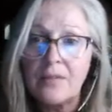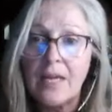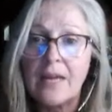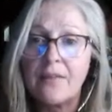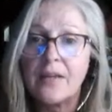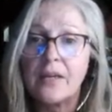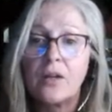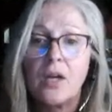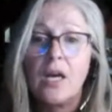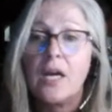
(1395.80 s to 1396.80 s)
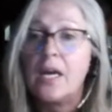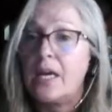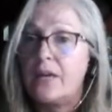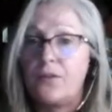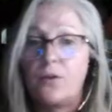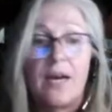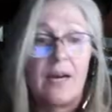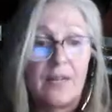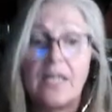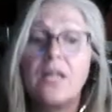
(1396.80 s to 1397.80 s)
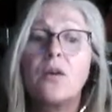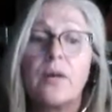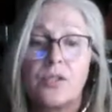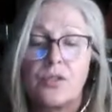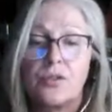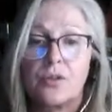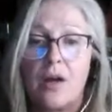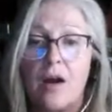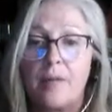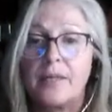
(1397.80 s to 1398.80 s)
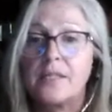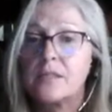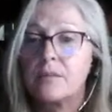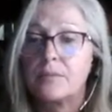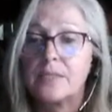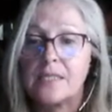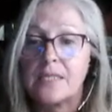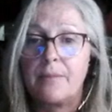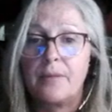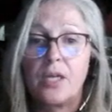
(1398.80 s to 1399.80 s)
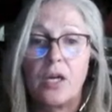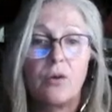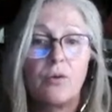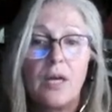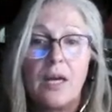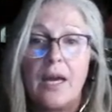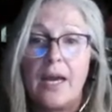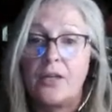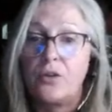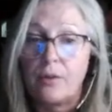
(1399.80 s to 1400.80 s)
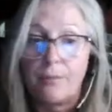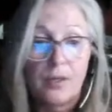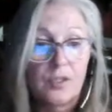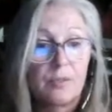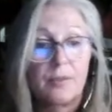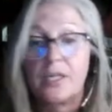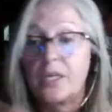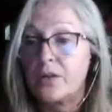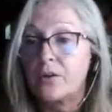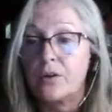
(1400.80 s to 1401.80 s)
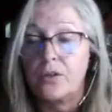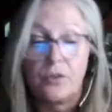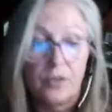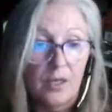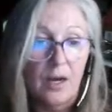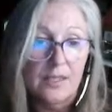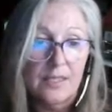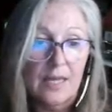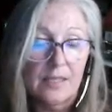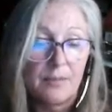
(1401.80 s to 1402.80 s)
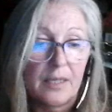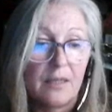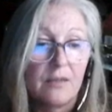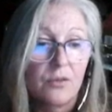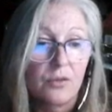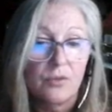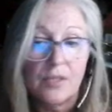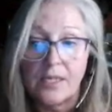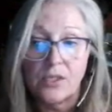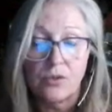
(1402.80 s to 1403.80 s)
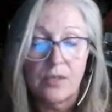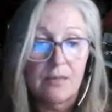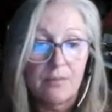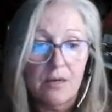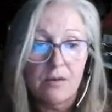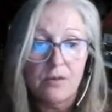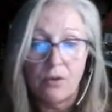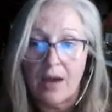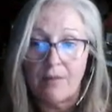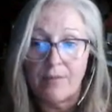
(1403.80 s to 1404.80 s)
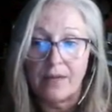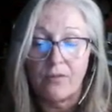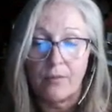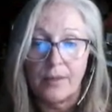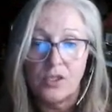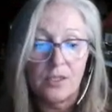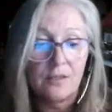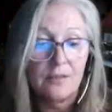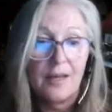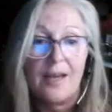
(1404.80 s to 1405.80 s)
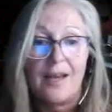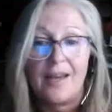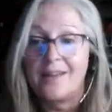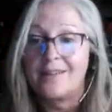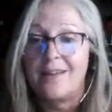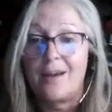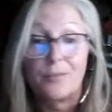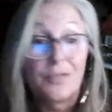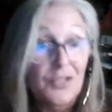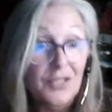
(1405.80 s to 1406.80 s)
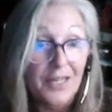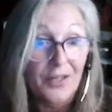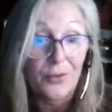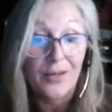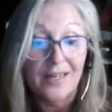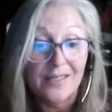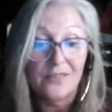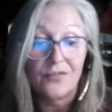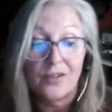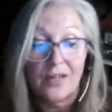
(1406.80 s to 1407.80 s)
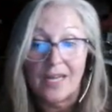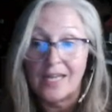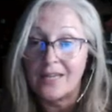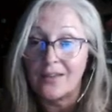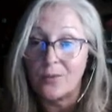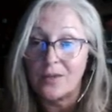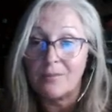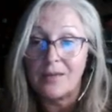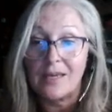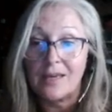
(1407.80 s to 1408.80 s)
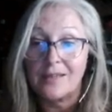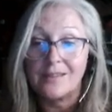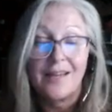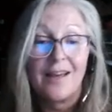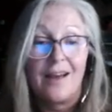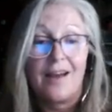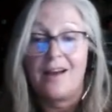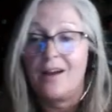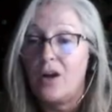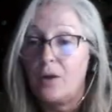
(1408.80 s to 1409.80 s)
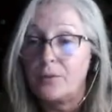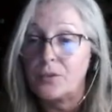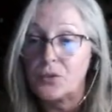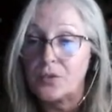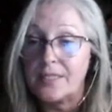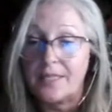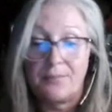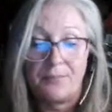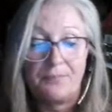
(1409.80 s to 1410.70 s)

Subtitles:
And then if you have any questions or comments, please let me know. And you can post them on here, or you can contact me through text or email. You have my information. And I appreciate you guys for hanging in there with me, and I hope you enjoyed it.